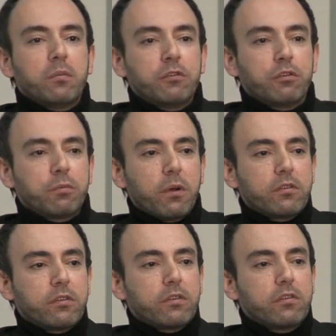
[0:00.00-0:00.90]
Jewish
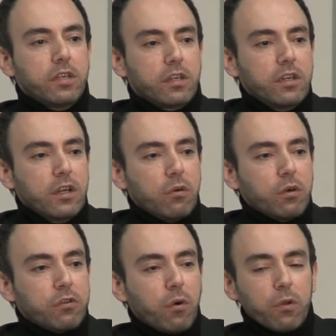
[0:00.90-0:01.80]
politicians here,
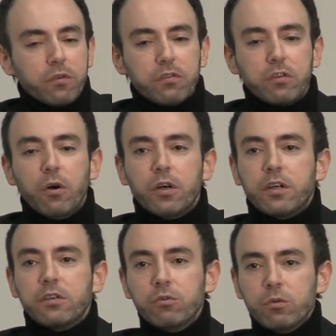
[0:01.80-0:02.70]
was called
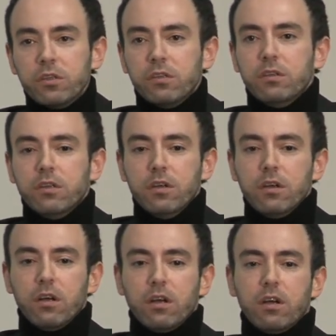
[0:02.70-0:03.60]
Tzigoyner Jude
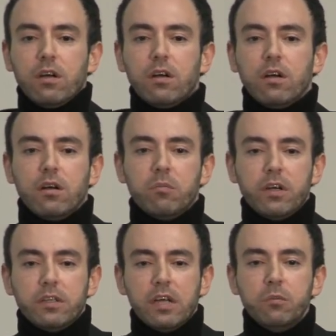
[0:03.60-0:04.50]

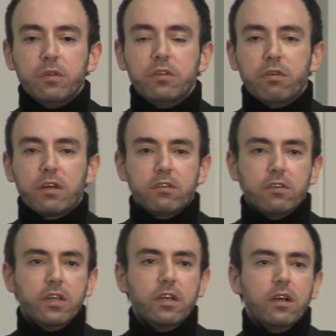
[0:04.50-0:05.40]
by an NPD
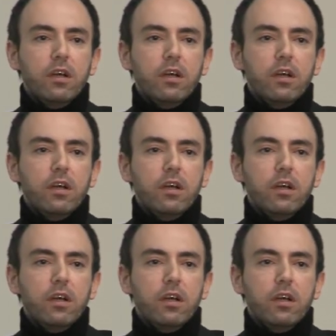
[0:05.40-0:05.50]
functionary,